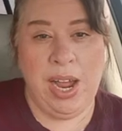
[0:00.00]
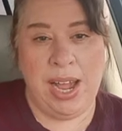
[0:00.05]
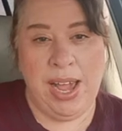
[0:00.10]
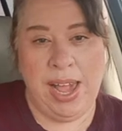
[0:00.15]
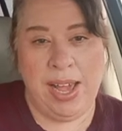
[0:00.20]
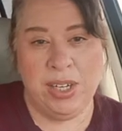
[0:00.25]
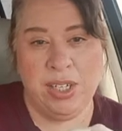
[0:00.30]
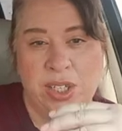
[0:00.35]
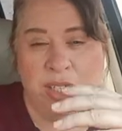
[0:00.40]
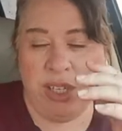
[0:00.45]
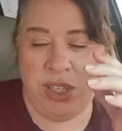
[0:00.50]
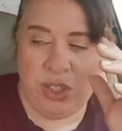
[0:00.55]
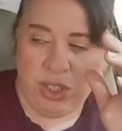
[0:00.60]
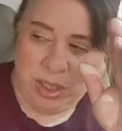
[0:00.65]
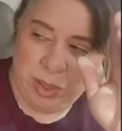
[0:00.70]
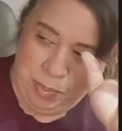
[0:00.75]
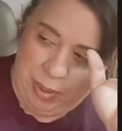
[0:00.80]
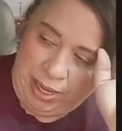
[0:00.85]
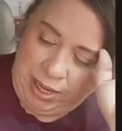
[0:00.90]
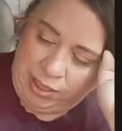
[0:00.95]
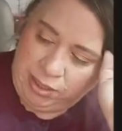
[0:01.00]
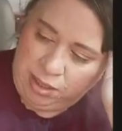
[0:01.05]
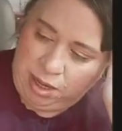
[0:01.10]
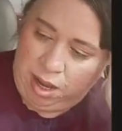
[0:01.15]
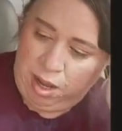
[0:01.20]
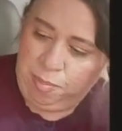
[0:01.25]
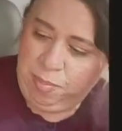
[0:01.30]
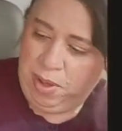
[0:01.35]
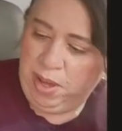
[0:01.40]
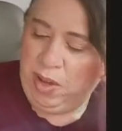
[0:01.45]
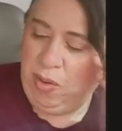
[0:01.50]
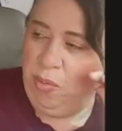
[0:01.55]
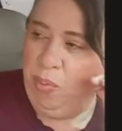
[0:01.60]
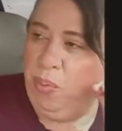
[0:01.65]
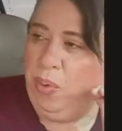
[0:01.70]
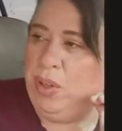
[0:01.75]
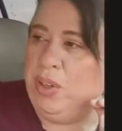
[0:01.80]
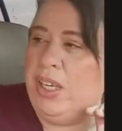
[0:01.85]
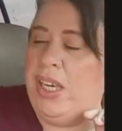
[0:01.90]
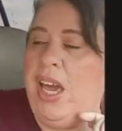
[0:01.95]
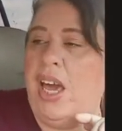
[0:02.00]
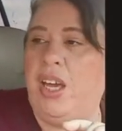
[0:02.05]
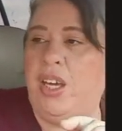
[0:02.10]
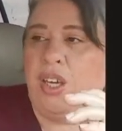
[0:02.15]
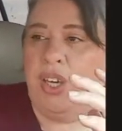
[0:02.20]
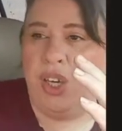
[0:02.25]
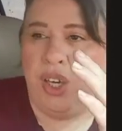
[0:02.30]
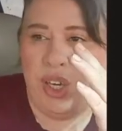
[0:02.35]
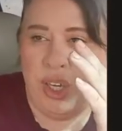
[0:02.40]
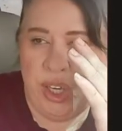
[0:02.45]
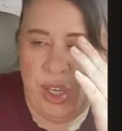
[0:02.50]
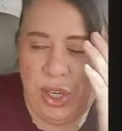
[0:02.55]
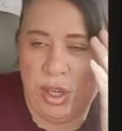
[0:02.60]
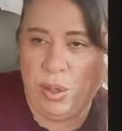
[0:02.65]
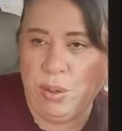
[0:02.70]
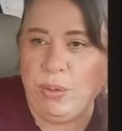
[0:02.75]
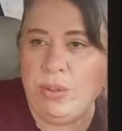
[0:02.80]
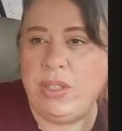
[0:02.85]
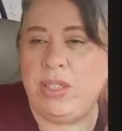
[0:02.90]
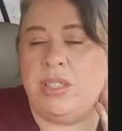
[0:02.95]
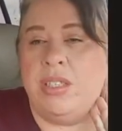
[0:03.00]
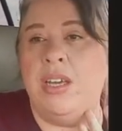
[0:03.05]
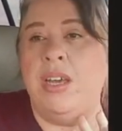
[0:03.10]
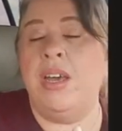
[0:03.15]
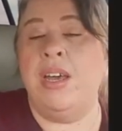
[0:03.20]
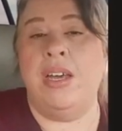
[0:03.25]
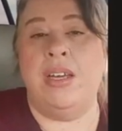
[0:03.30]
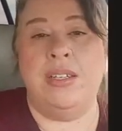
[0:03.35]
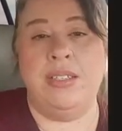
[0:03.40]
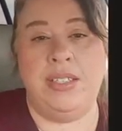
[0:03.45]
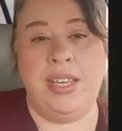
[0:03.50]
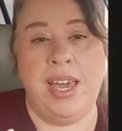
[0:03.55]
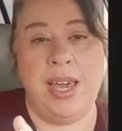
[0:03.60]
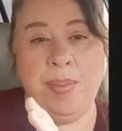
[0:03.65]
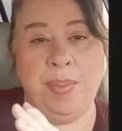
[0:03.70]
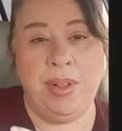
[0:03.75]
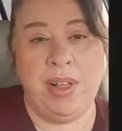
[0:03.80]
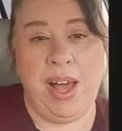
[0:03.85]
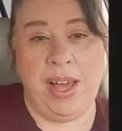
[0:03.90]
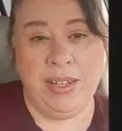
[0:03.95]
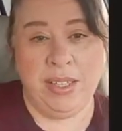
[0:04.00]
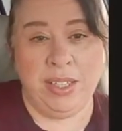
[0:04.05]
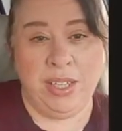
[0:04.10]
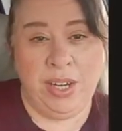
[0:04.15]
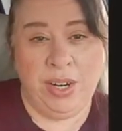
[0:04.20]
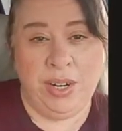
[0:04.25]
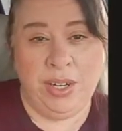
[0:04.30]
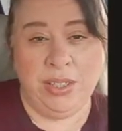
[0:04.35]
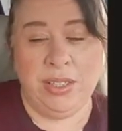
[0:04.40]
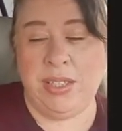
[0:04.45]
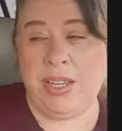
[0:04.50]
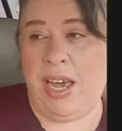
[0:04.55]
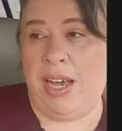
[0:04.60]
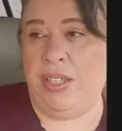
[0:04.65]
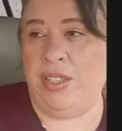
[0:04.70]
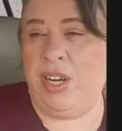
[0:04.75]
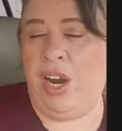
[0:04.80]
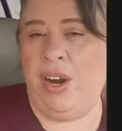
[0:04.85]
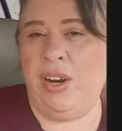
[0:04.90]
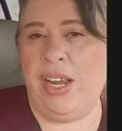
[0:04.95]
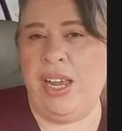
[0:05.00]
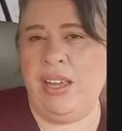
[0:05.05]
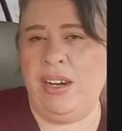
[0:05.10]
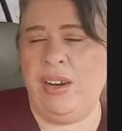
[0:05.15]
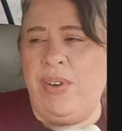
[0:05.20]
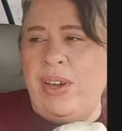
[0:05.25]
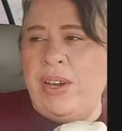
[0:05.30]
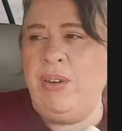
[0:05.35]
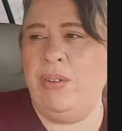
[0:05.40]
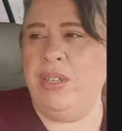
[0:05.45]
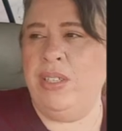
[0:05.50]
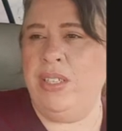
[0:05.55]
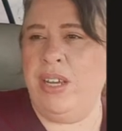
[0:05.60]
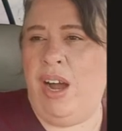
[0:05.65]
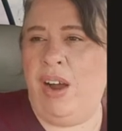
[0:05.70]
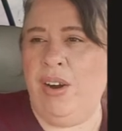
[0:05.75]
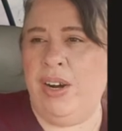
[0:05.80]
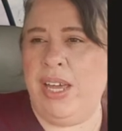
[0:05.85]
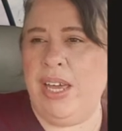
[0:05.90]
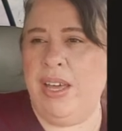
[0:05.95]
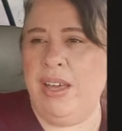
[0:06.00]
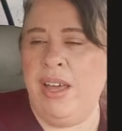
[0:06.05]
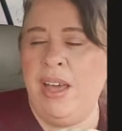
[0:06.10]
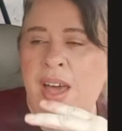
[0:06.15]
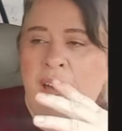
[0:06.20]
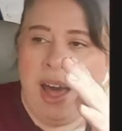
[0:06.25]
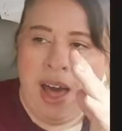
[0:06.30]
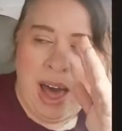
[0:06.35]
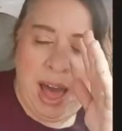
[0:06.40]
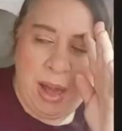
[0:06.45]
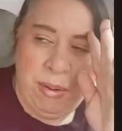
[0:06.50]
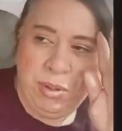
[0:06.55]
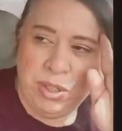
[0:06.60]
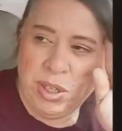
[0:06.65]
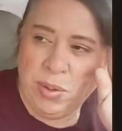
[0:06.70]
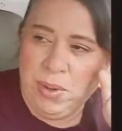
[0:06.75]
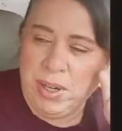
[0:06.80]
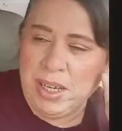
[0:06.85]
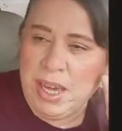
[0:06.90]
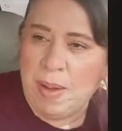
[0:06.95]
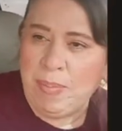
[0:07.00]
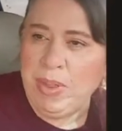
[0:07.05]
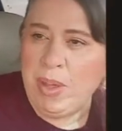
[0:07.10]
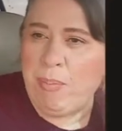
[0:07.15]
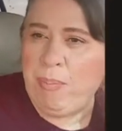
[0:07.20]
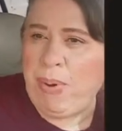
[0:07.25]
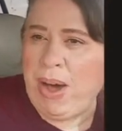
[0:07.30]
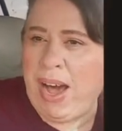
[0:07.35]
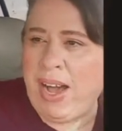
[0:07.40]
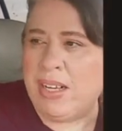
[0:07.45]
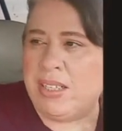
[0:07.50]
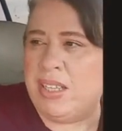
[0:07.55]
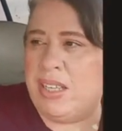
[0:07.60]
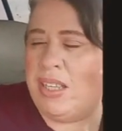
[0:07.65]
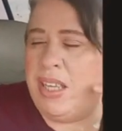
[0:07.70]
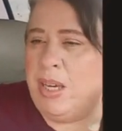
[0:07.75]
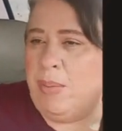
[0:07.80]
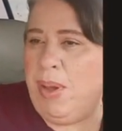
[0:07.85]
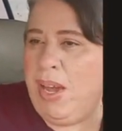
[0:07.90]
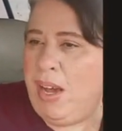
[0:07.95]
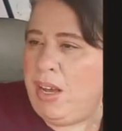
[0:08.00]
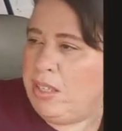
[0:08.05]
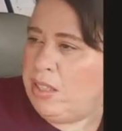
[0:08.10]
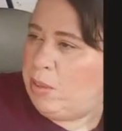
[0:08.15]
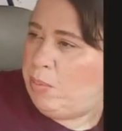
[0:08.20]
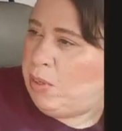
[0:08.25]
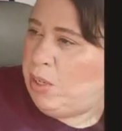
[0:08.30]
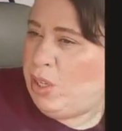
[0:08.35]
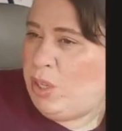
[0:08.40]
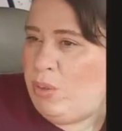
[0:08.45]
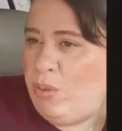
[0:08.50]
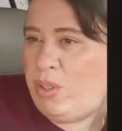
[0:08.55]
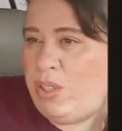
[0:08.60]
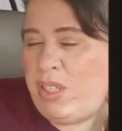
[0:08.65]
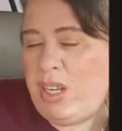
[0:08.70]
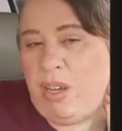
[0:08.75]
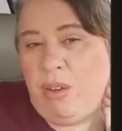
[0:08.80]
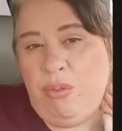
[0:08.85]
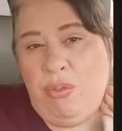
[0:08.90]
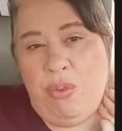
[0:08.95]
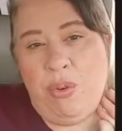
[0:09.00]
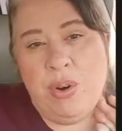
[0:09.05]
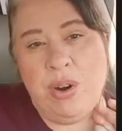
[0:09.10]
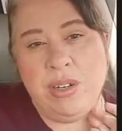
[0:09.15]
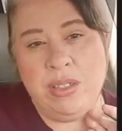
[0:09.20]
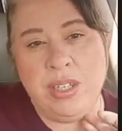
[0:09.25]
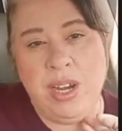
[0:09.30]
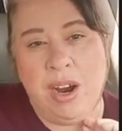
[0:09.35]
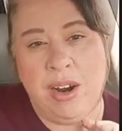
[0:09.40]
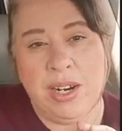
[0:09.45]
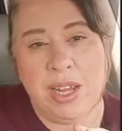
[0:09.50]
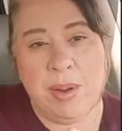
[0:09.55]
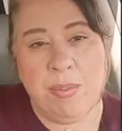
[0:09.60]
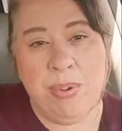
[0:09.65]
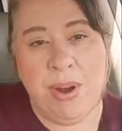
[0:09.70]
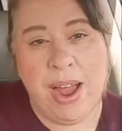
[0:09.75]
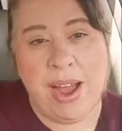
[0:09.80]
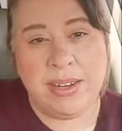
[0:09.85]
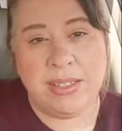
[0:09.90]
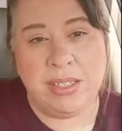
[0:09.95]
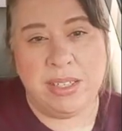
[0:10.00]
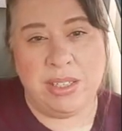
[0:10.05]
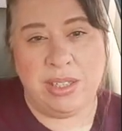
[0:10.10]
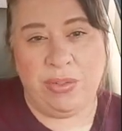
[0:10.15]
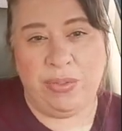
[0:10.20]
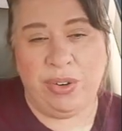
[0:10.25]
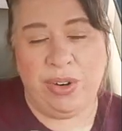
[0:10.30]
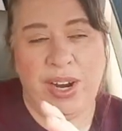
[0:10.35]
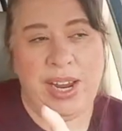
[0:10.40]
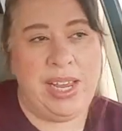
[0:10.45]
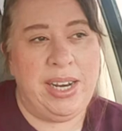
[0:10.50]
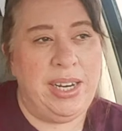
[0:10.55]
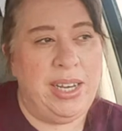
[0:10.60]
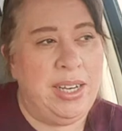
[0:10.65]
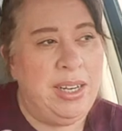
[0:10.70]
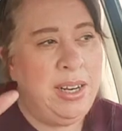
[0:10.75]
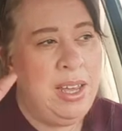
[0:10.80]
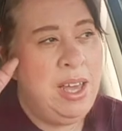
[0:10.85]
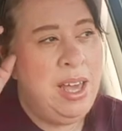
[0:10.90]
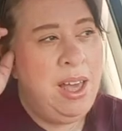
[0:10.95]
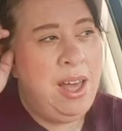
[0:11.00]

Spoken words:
I actually just picked up a really cute table on clearance at Target. I go to Target, I wish I would have kept the box. I think my husband used it for Target practice for Aiden.